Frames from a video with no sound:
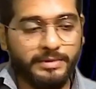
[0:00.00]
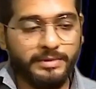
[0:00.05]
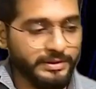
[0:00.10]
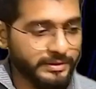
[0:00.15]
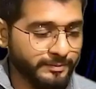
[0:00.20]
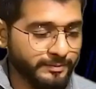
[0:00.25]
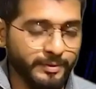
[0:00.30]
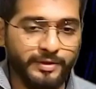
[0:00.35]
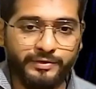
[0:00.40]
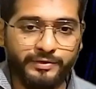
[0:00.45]

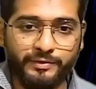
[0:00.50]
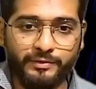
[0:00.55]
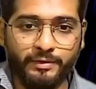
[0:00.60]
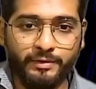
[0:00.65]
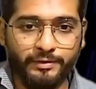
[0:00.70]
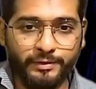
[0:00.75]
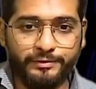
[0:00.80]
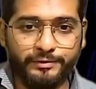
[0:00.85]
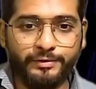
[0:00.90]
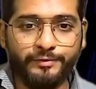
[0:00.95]
this person
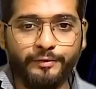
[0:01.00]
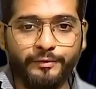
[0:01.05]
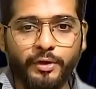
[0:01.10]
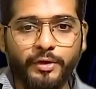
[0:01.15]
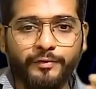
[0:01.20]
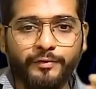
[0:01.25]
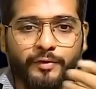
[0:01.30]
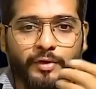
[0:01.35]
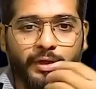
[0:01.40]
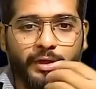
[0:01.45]
was also
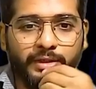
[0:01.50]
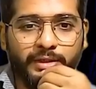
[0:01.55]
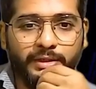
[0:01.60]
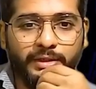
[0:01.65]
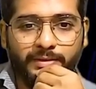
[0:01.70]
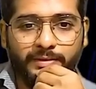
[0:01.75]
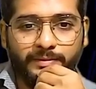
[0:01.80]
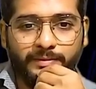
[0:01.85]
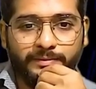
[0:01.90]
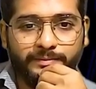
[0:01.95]
a foreigner.